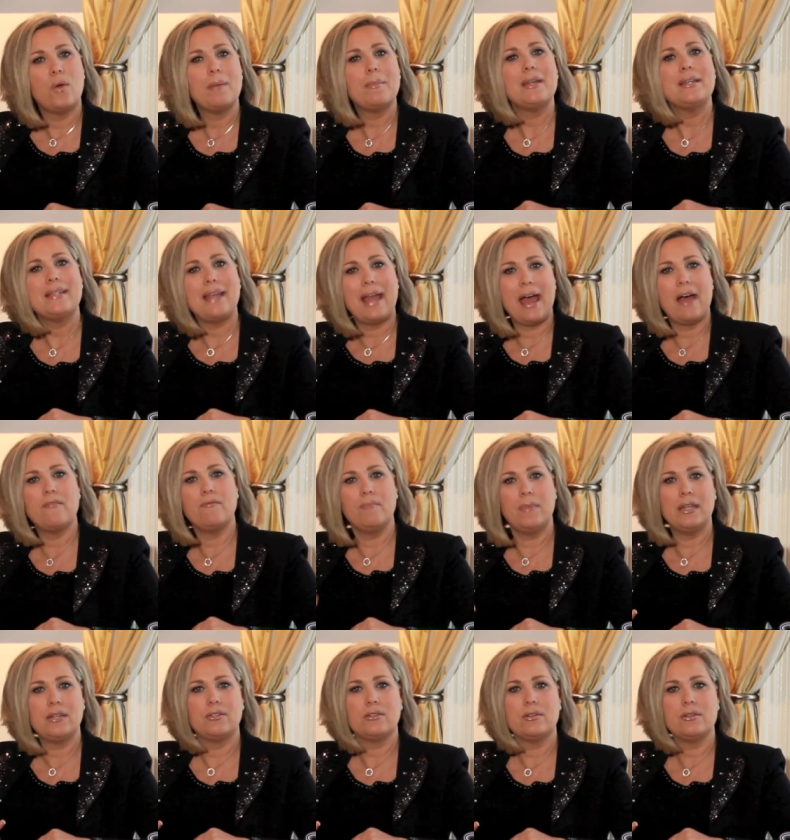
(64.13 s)
women to have
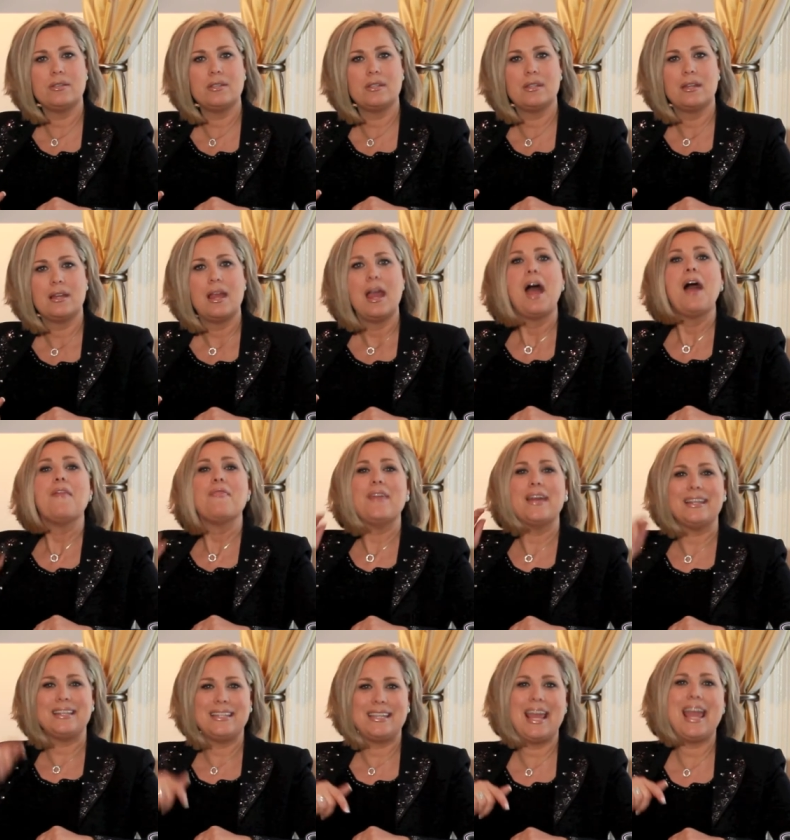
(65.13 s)
mentors
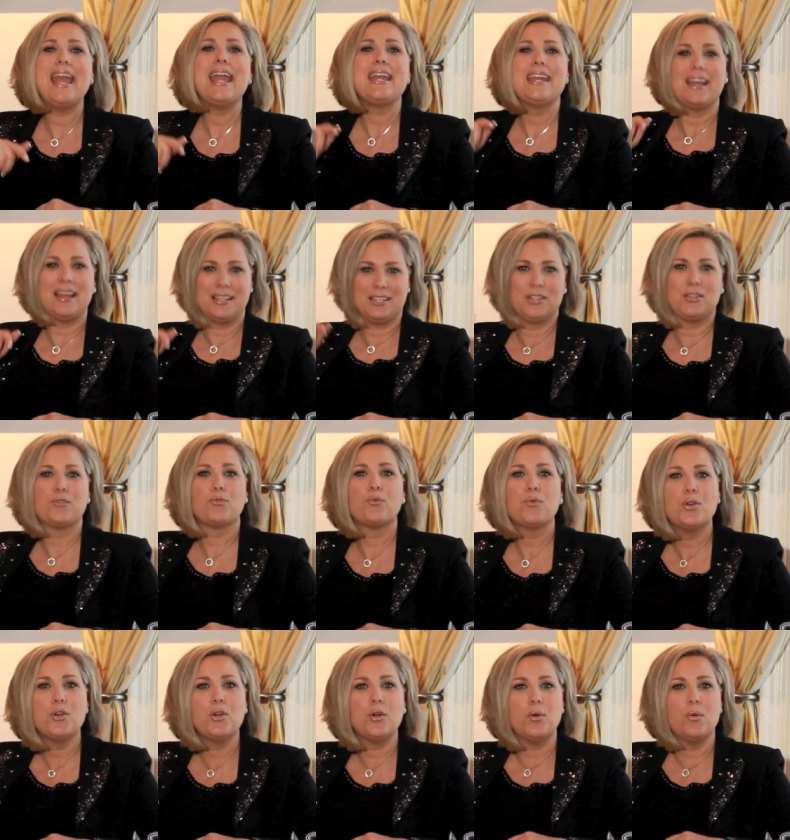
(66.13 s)
that take us
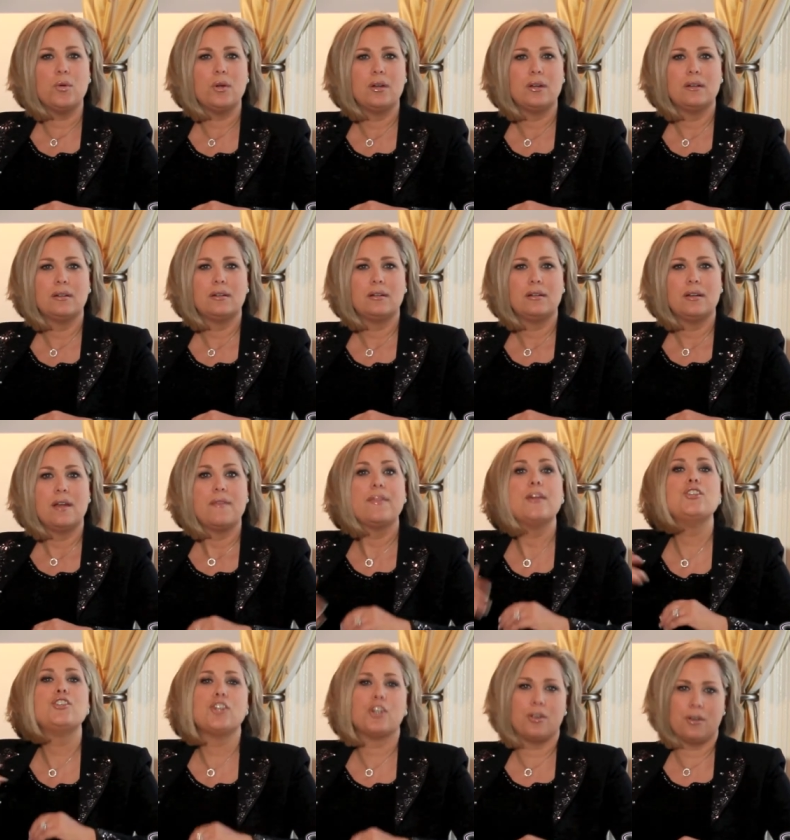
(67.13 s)
through the
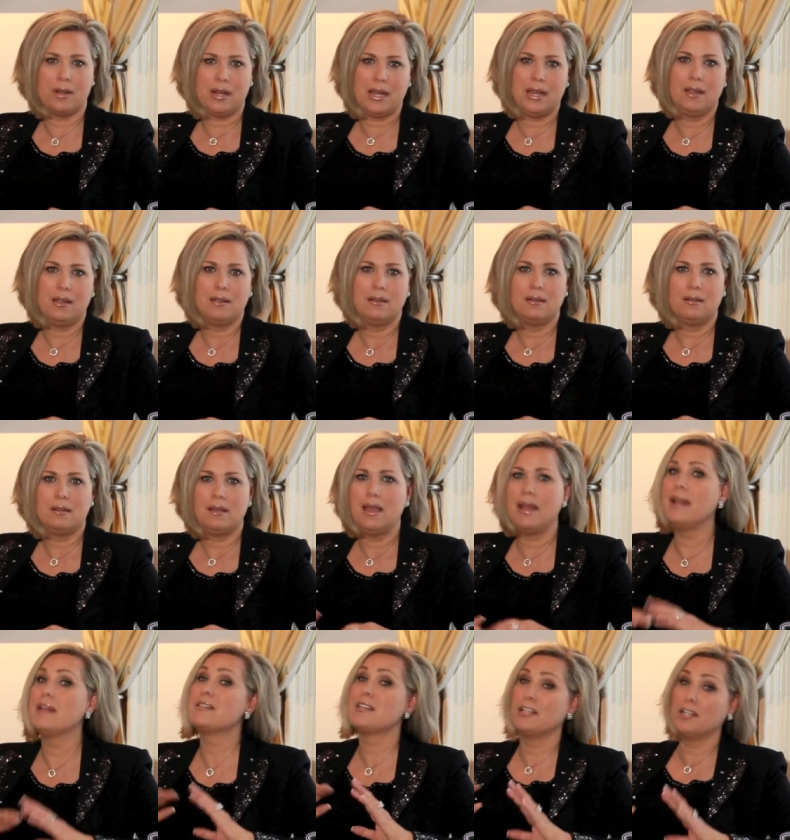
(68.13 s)
journey.
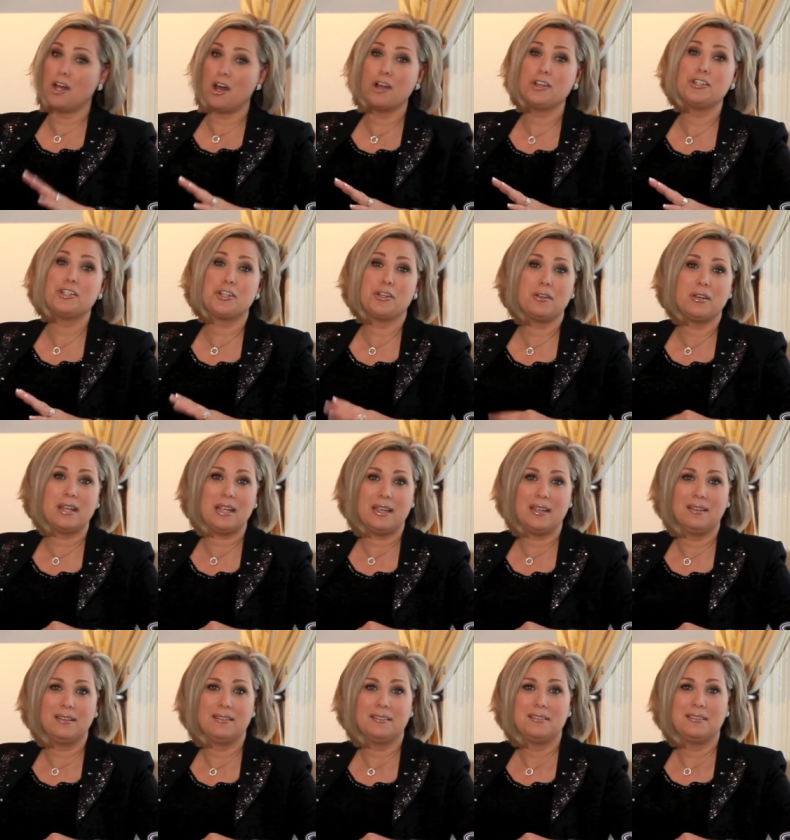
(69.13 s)
And it's a long journey.
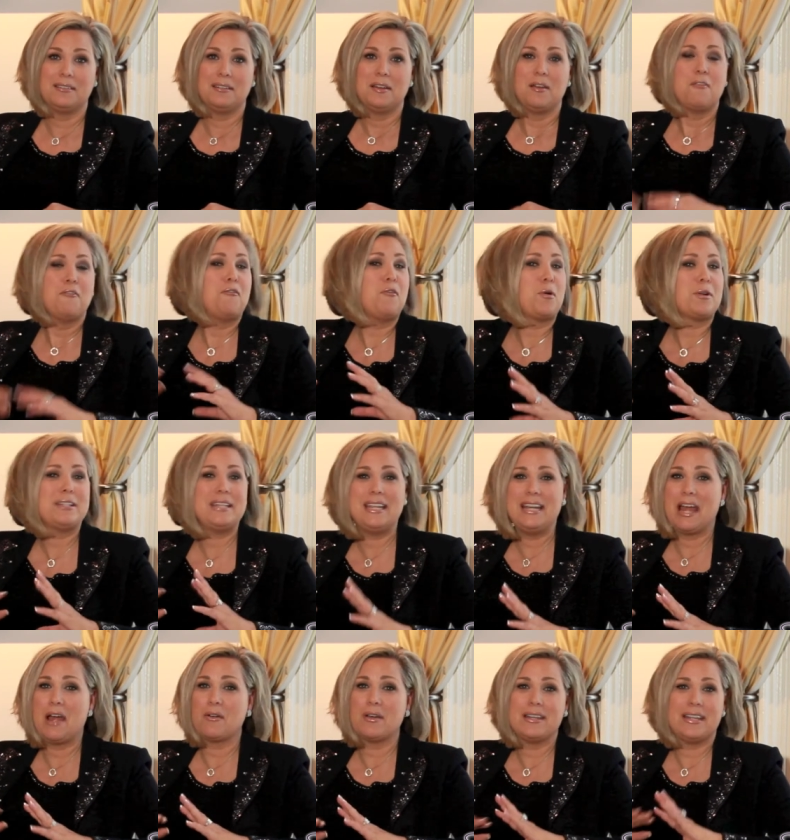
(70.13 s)
14
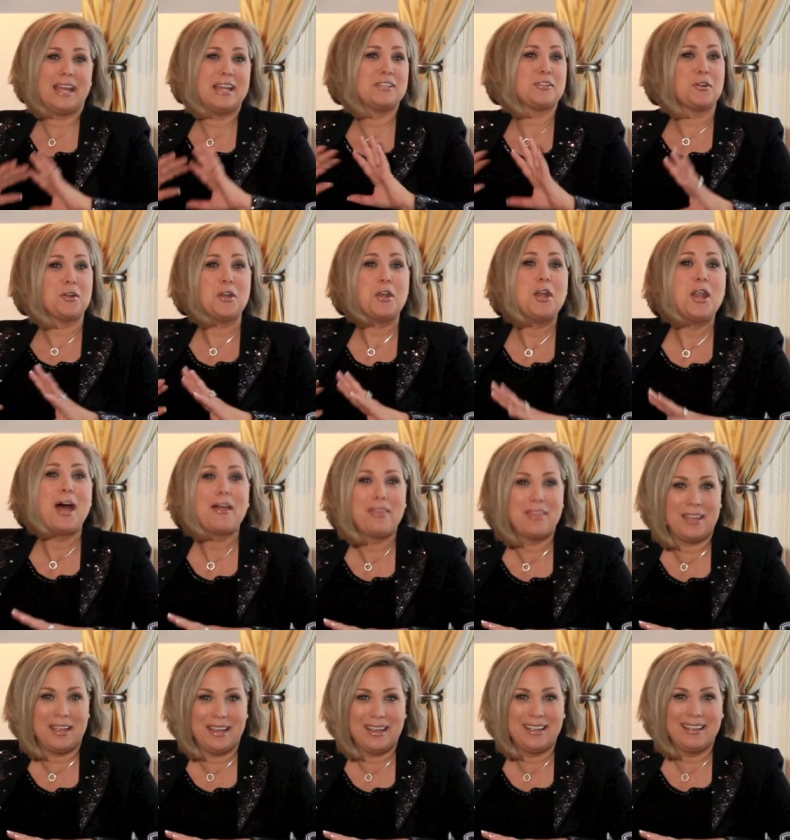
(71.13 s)
hour days are
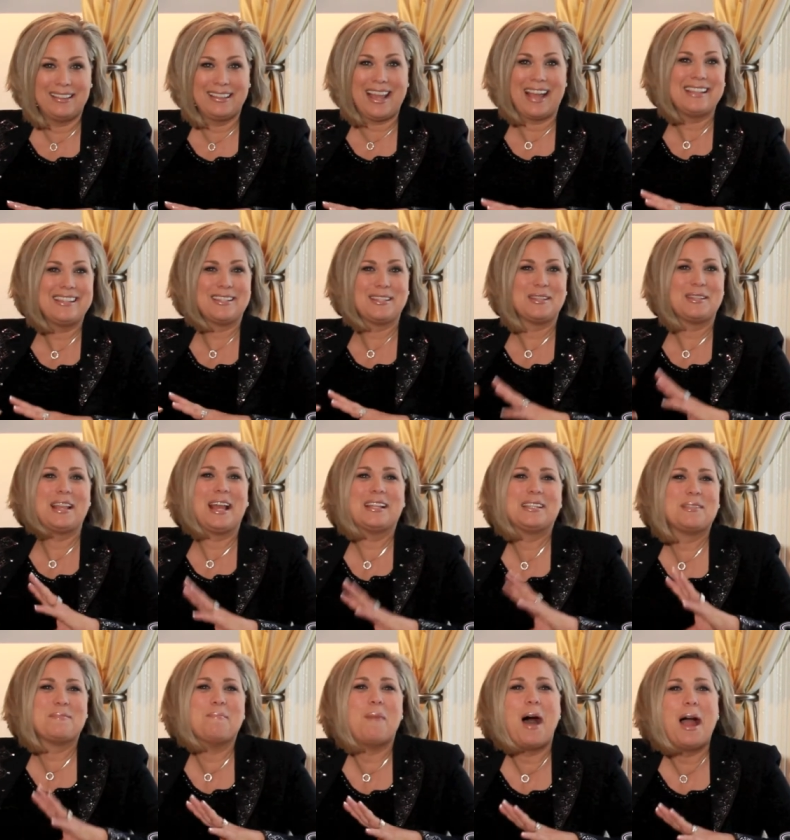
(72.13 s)
nothing. That's,
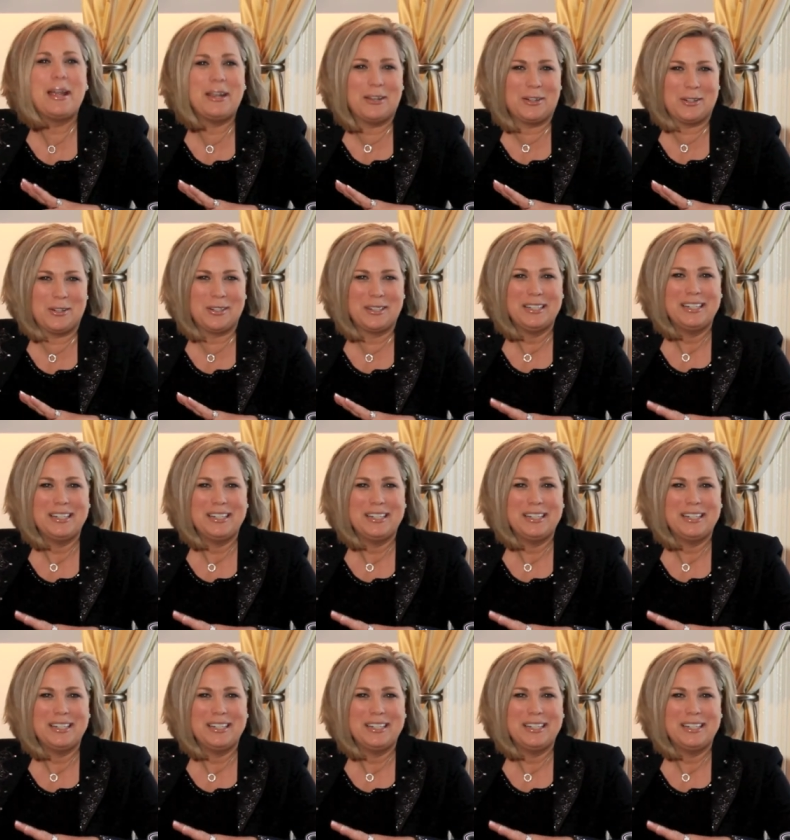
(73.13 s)
that's minor.